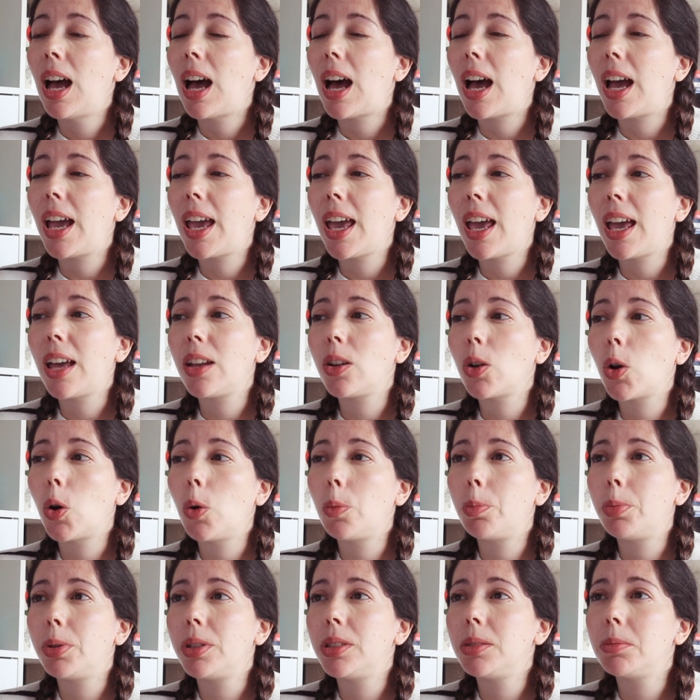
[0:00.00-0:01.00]
I had
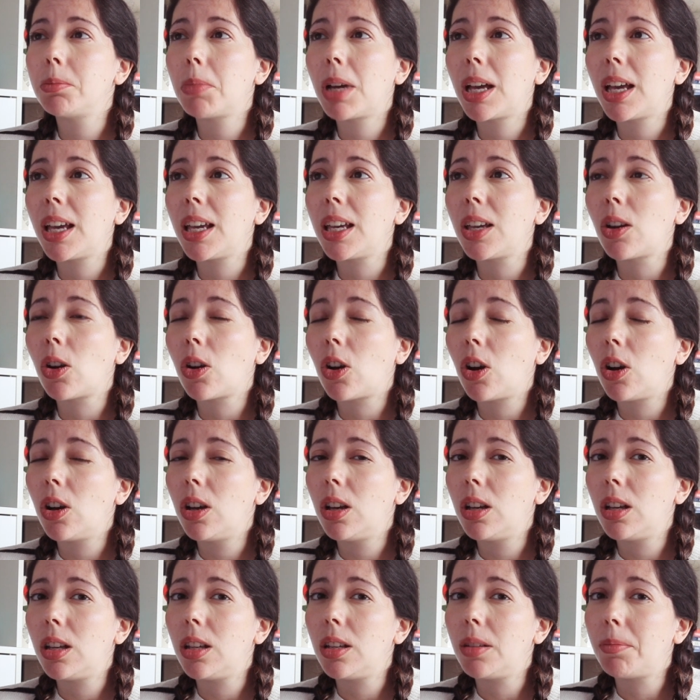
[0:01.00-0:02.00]
opened my
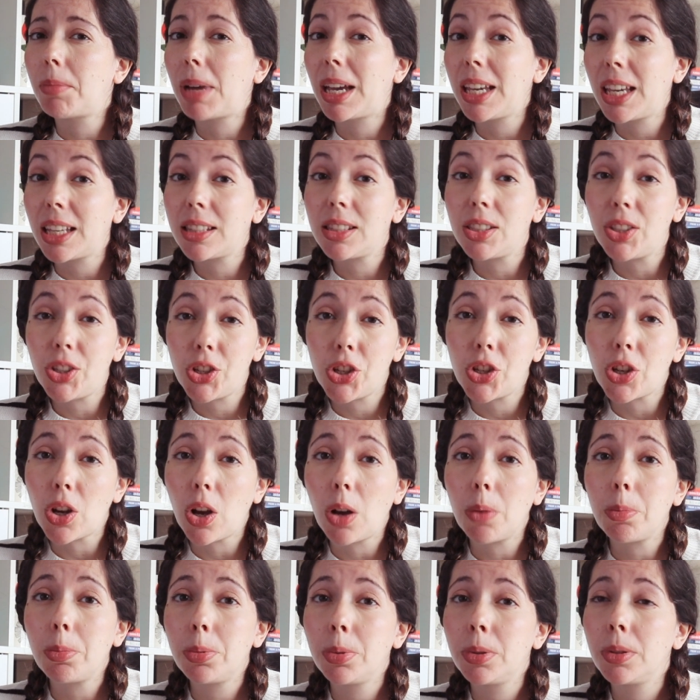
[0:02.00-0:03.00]
my Etsy
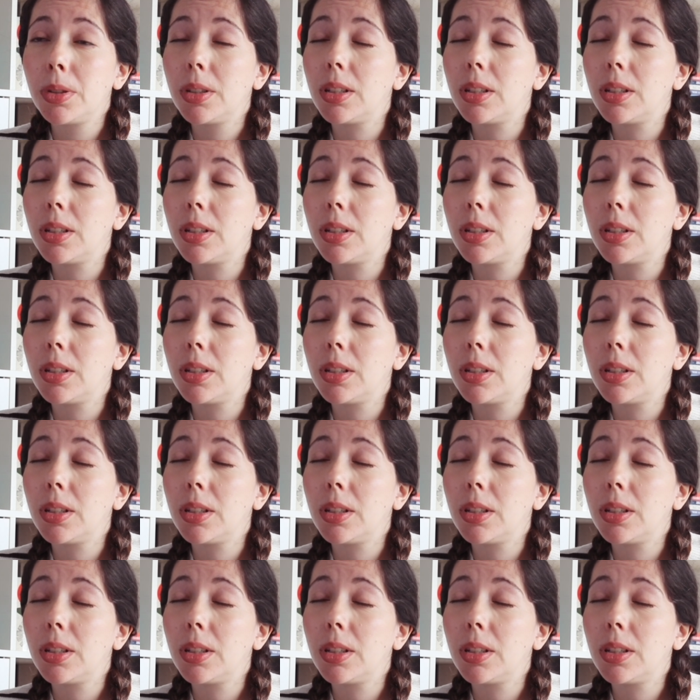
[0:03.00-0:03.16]
shop